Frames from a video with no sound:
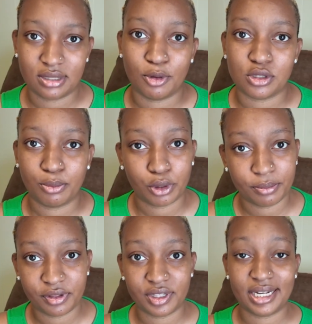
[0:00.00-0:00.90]
is the most
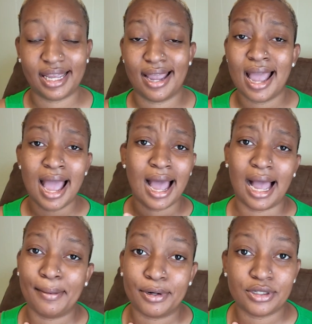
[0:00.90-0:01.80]
important meal of the day.
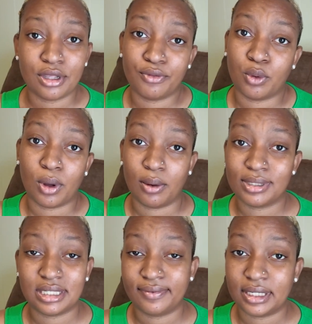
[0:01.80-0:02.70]
I personally, for a while,
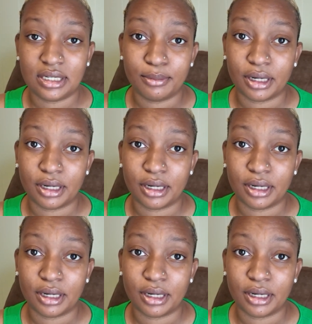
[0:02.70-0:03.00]
wasn't even eating